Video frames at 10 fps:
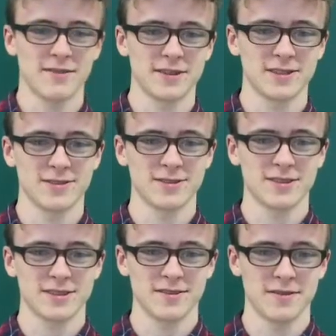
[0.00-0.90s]
if a
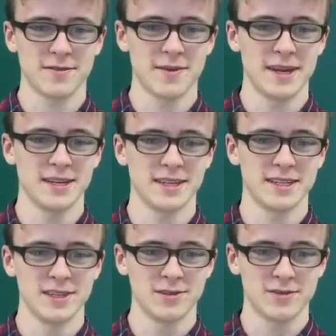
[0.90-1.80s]
source of information
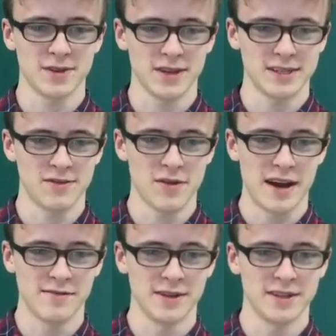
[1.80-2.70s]
is useful is the
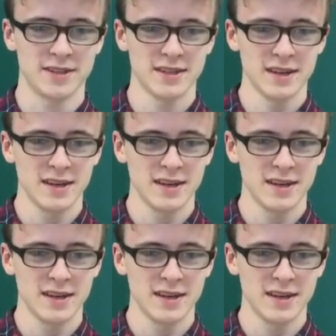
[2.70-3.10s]
relevance.